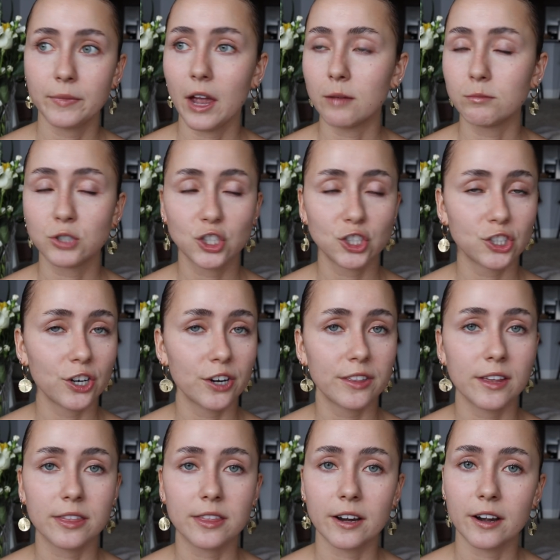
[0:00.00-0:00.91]
I'm
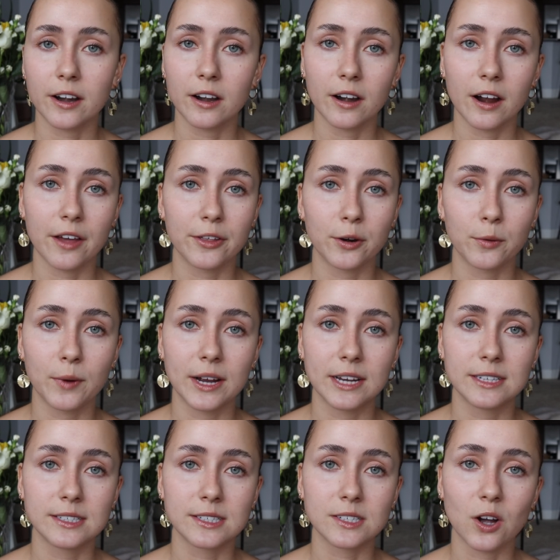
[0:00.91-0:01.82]
sure that there are other
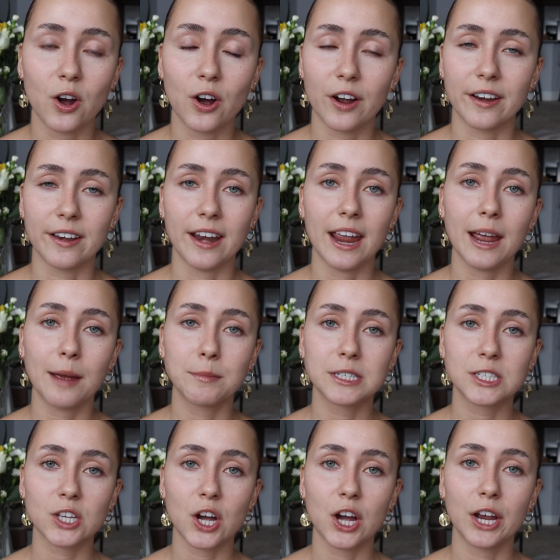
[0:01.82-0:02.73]
ones on
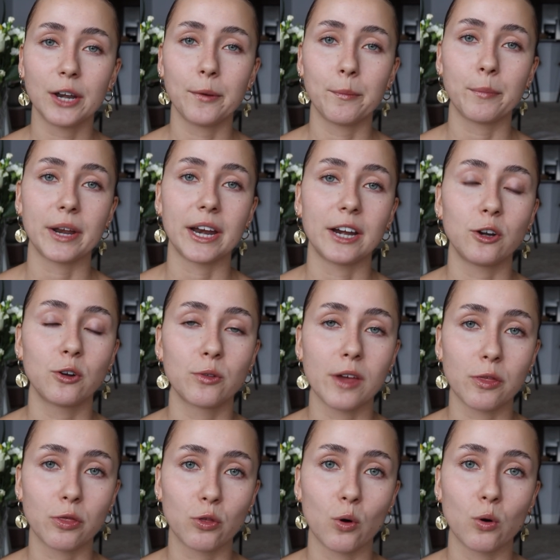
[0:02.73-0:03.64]
Amazon, but I know
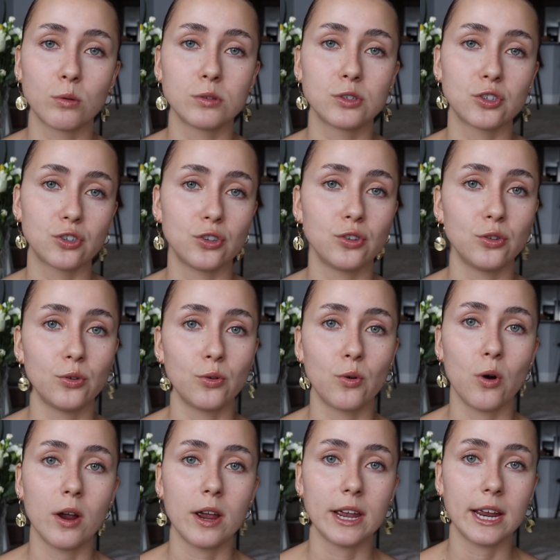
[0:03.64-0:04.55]
that those
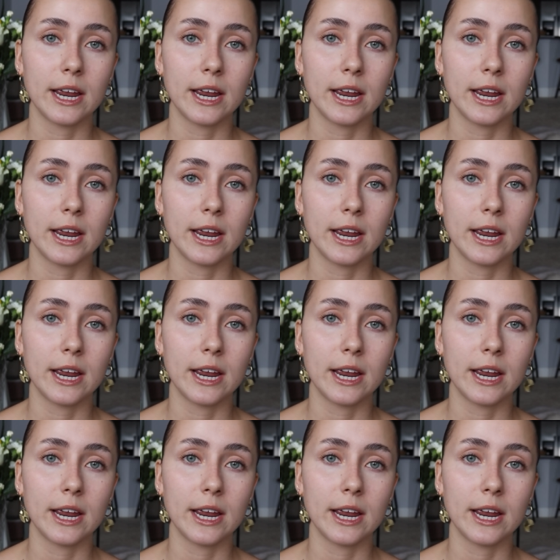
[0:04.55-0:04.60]
two